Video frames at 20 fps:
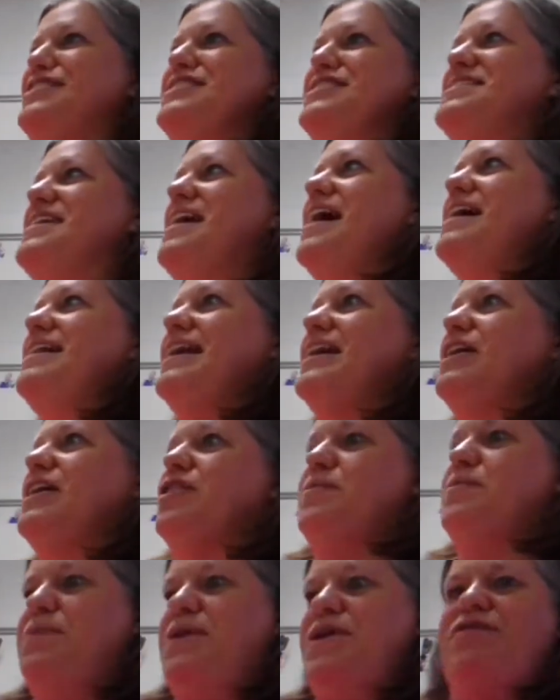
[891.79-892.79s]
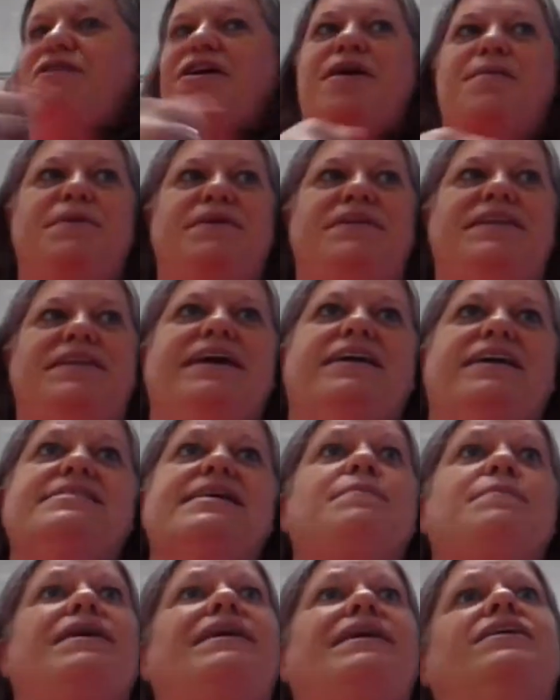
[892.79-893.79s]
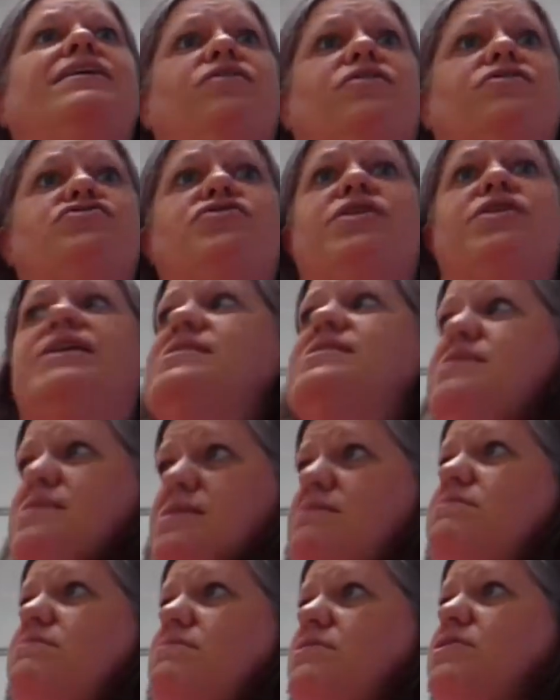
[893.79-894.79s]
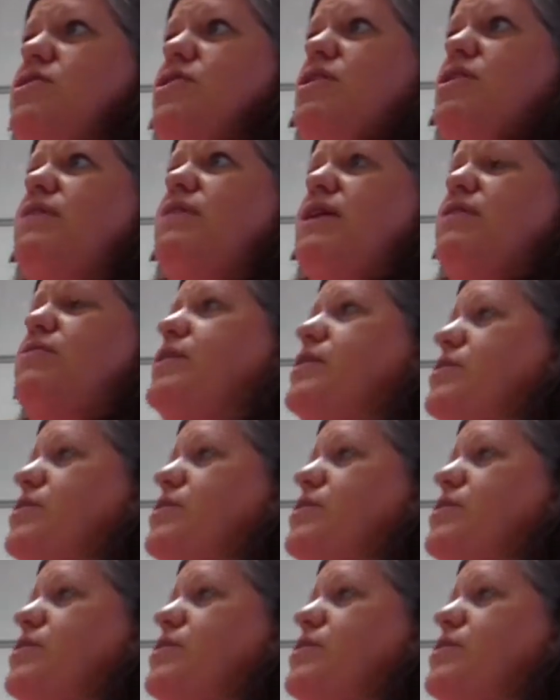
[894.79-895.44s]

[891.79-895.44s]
She's not like going to pick her up and like, because that might get her dress, you know, like